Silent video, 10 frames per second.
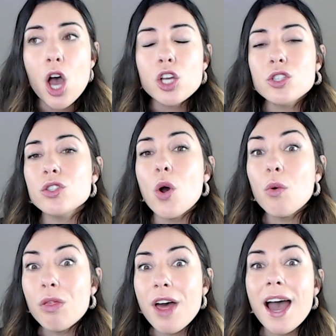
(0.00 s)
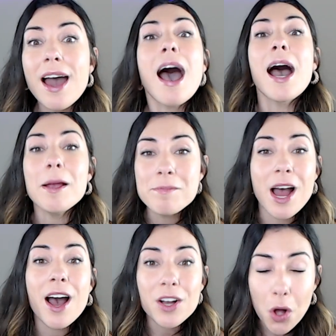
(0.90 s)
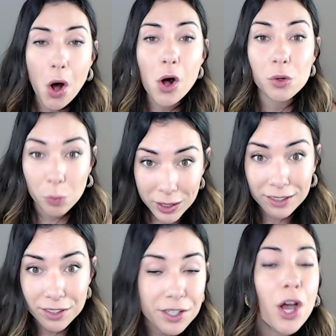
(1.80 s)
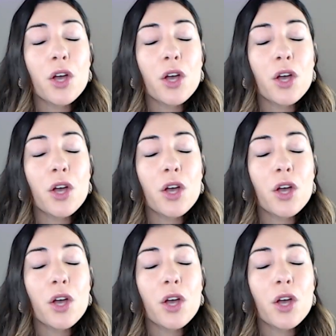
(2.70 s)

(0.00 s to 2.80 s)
so that I'm not called weird,